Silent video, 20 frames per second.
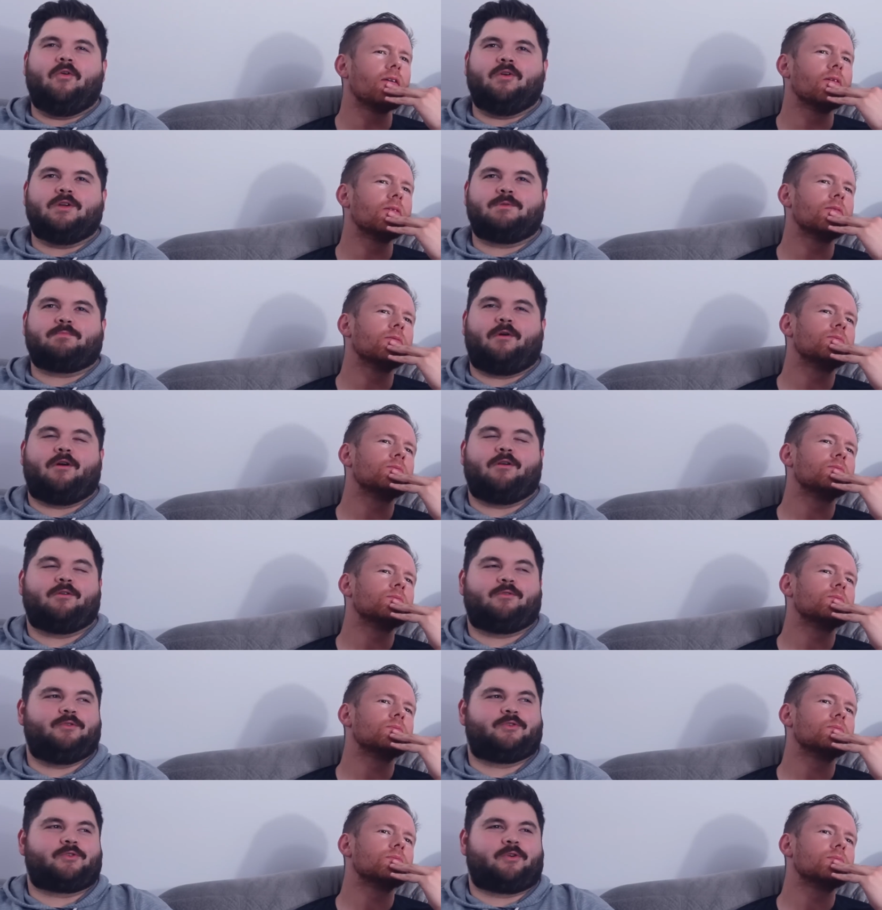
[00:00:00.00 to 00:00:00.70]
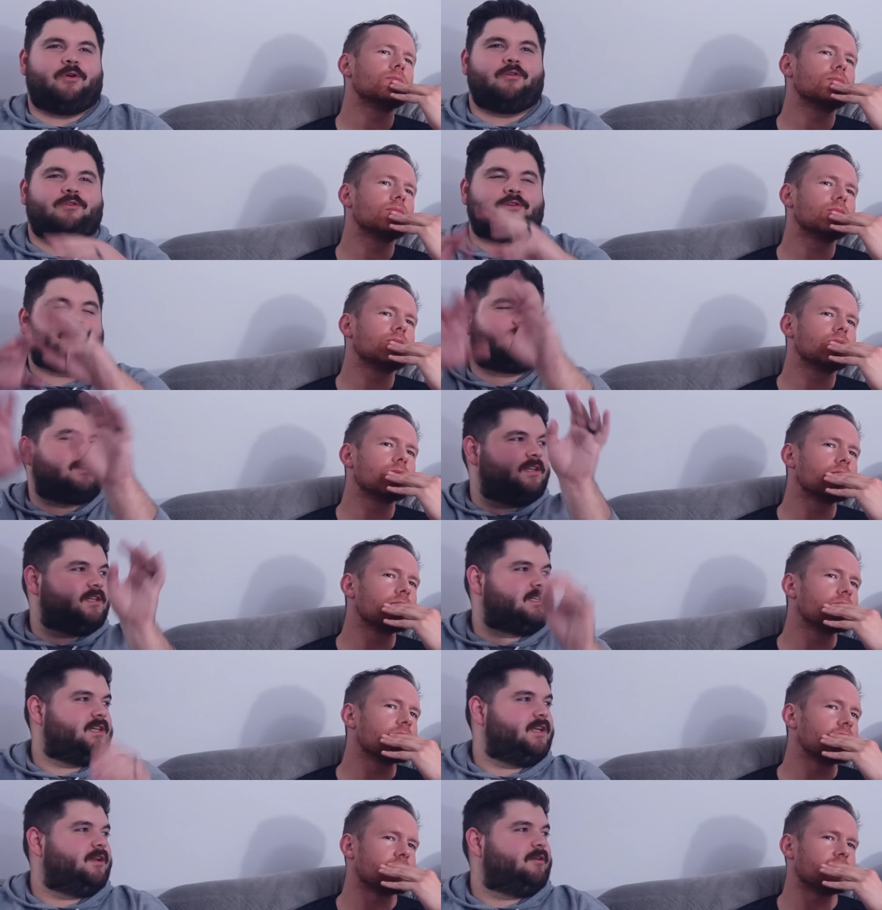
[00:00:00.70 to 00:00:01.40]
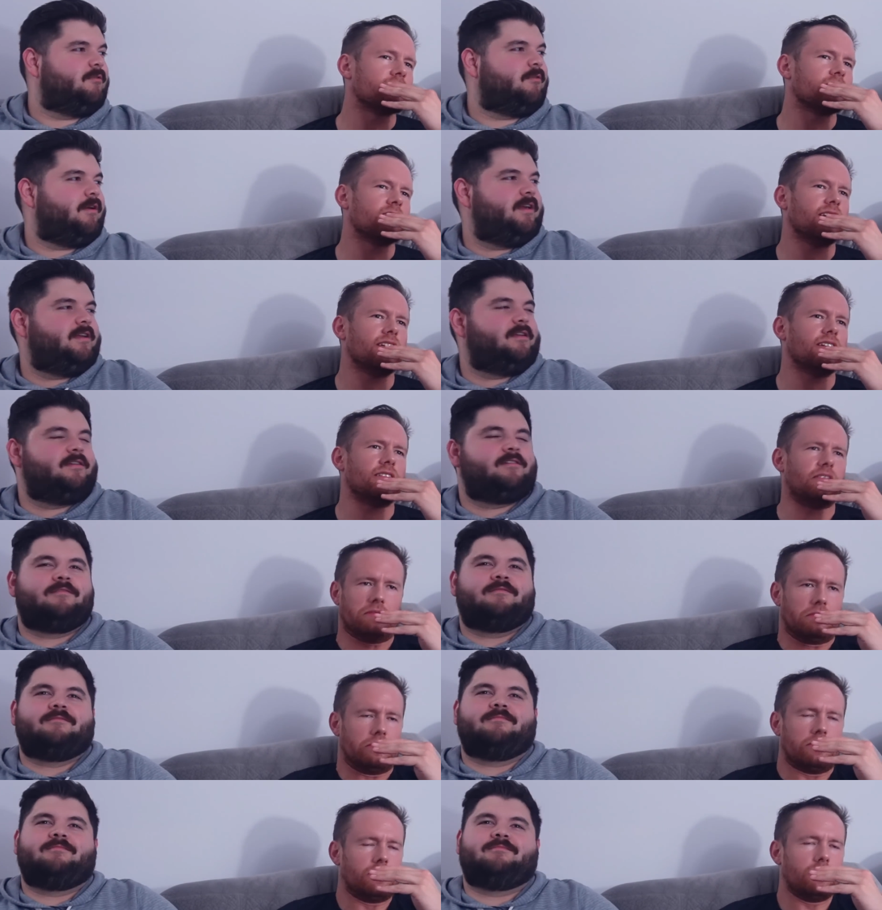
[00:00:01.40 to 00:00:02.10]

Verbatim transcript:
Speaker 1: or his particles are all just disintegrated.